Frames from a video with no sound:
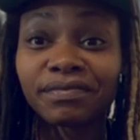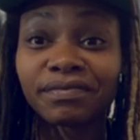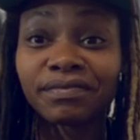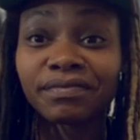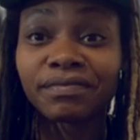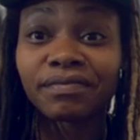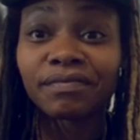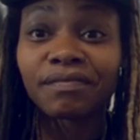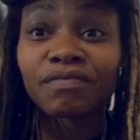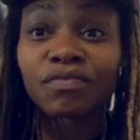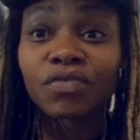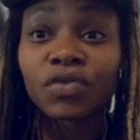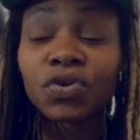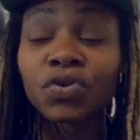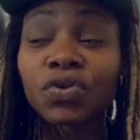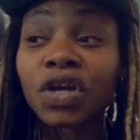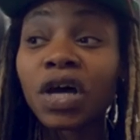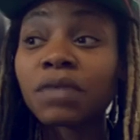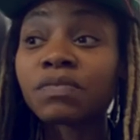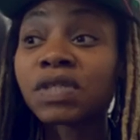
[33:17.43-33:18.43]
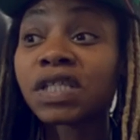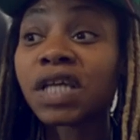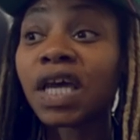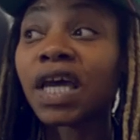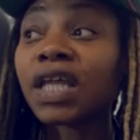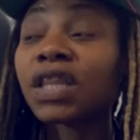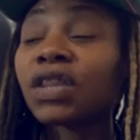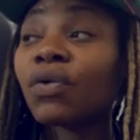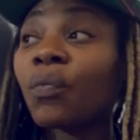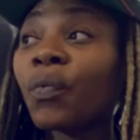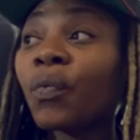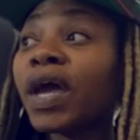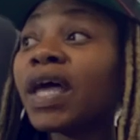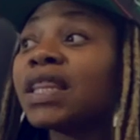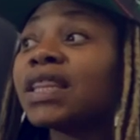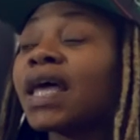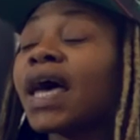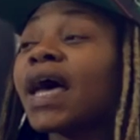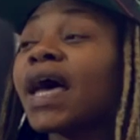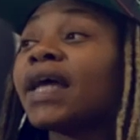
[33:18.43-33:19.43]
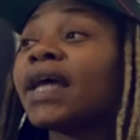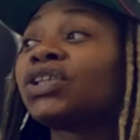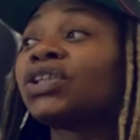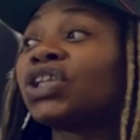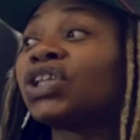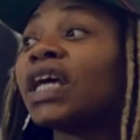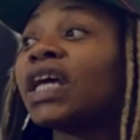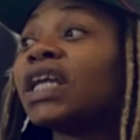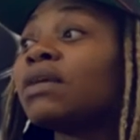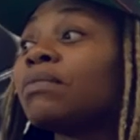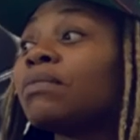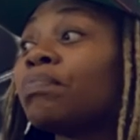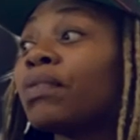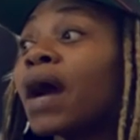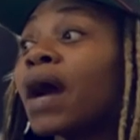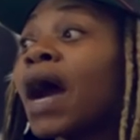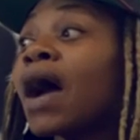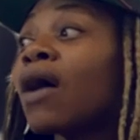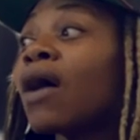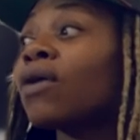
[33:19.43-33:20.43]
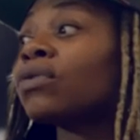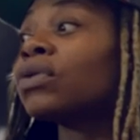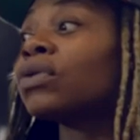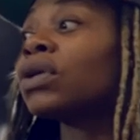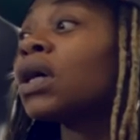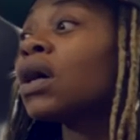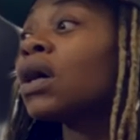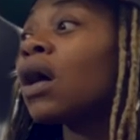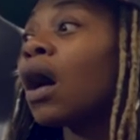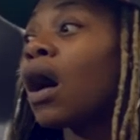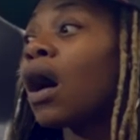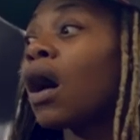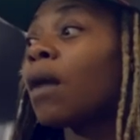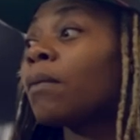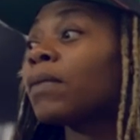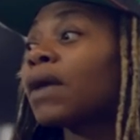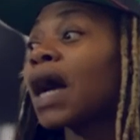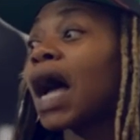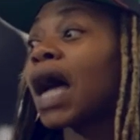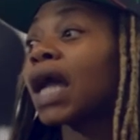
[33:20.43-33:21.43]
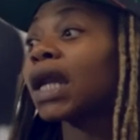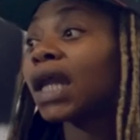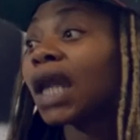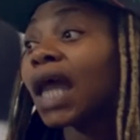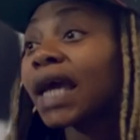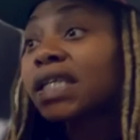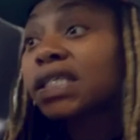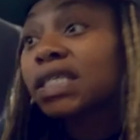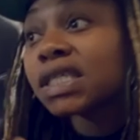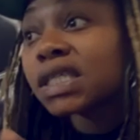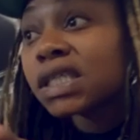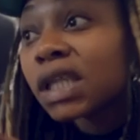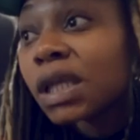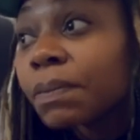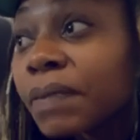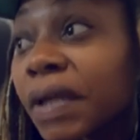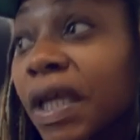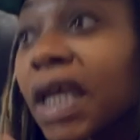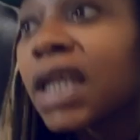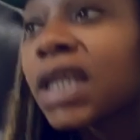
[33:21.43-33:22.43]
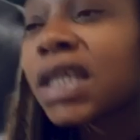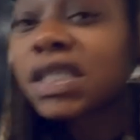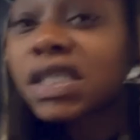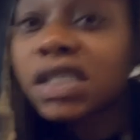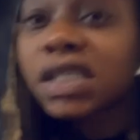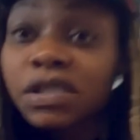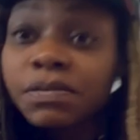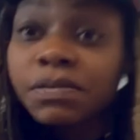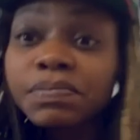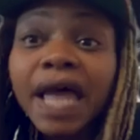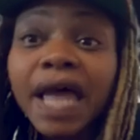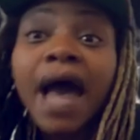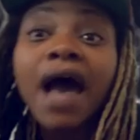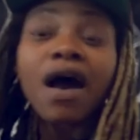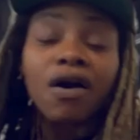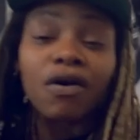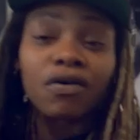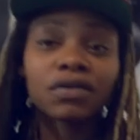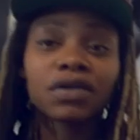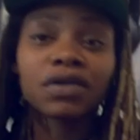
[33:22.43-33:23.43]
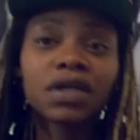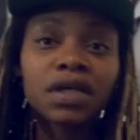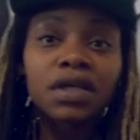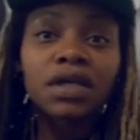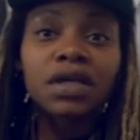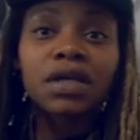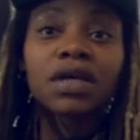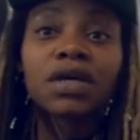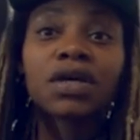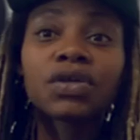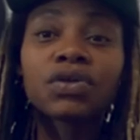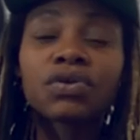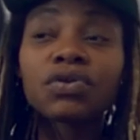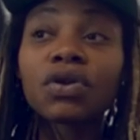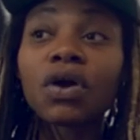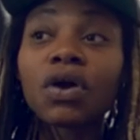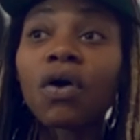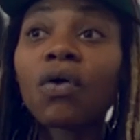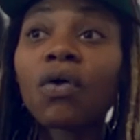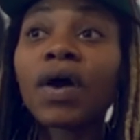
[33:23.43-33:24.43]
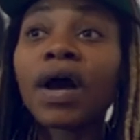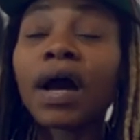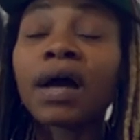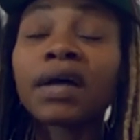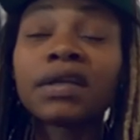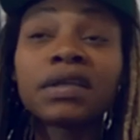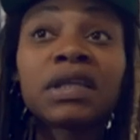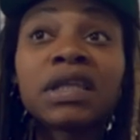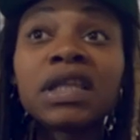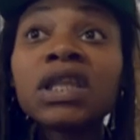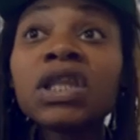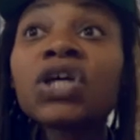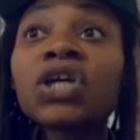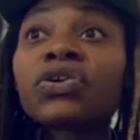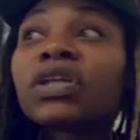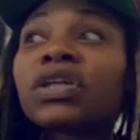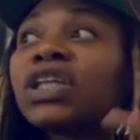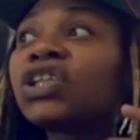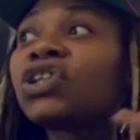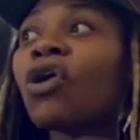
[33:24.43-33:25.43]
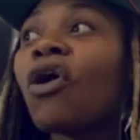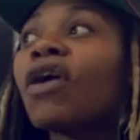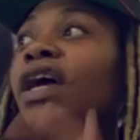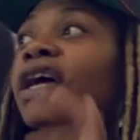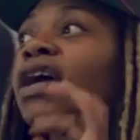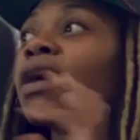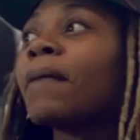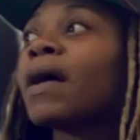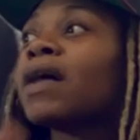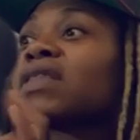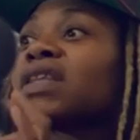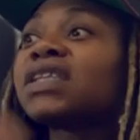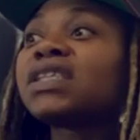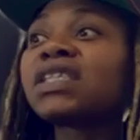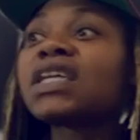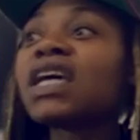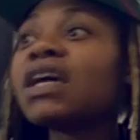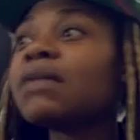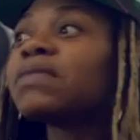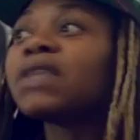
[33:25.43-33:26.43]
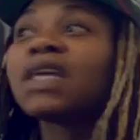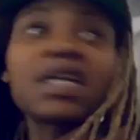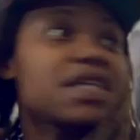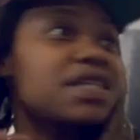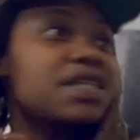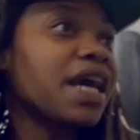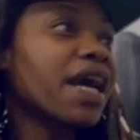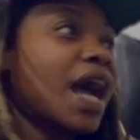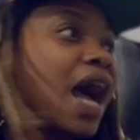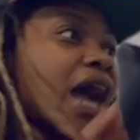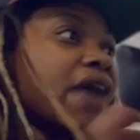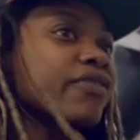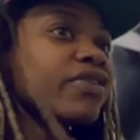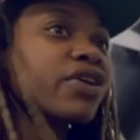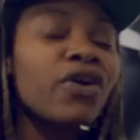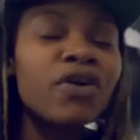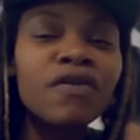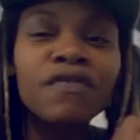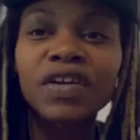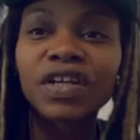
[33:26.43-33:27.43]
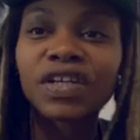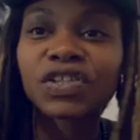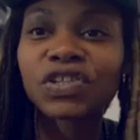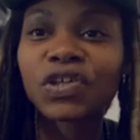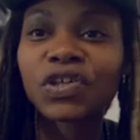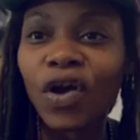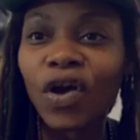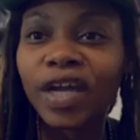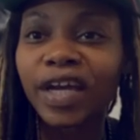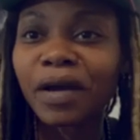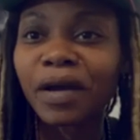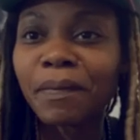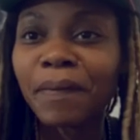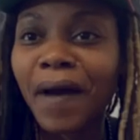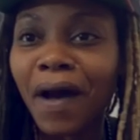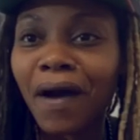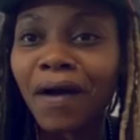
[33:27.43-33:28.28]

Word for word: Mm-hmm. You know, the way that Jaylen Brown um, kind of like slipped in and slipped out, you know, uh, literally talking about the same things that Kyrie Irving is talking about.